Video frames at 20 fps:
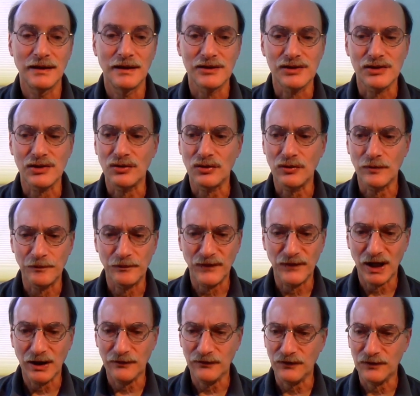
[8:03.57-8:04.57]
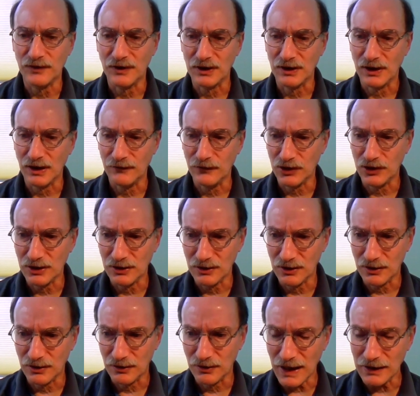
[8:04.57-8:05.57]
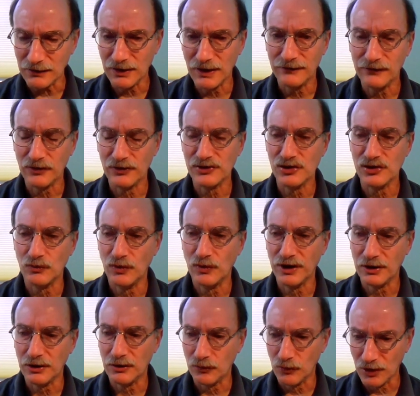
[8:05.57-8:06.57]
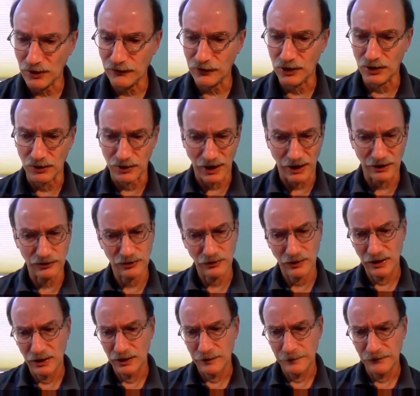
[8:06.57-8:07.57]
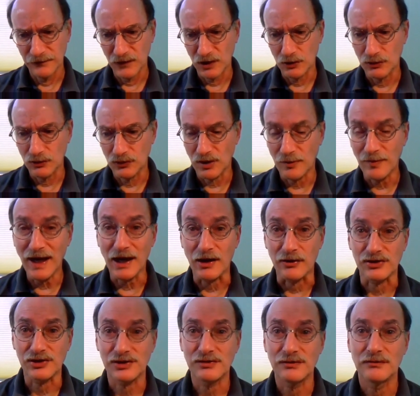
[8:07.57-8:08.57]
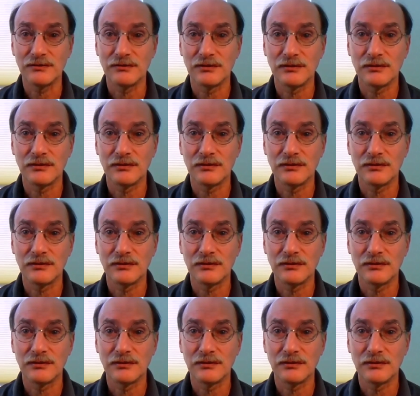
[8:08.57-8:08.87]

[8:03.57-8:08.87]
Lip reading: So if that level is aware, what if you go down to a mouse?